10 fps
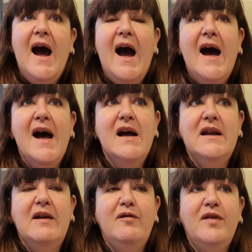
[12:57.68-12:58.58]

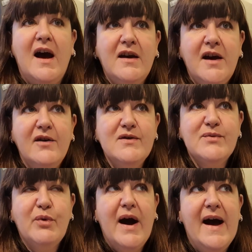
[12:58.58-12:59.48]
And if that
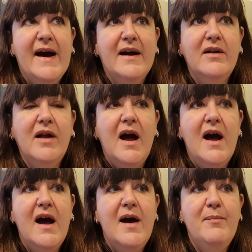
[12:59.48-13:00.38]
goes well,
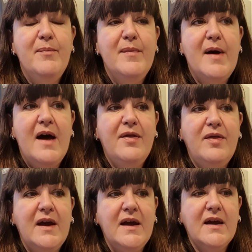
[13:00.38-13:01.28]
I
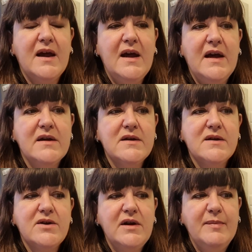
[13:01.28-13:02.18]
think
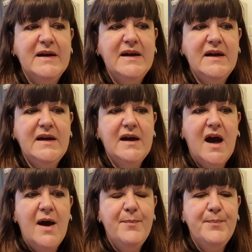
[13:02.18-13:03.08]
it's going to be,
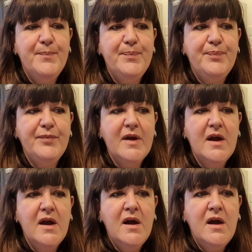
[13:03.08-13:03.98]
I'm
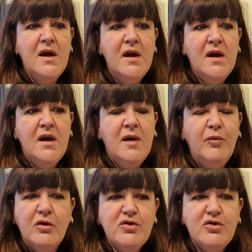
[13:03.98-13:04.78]
not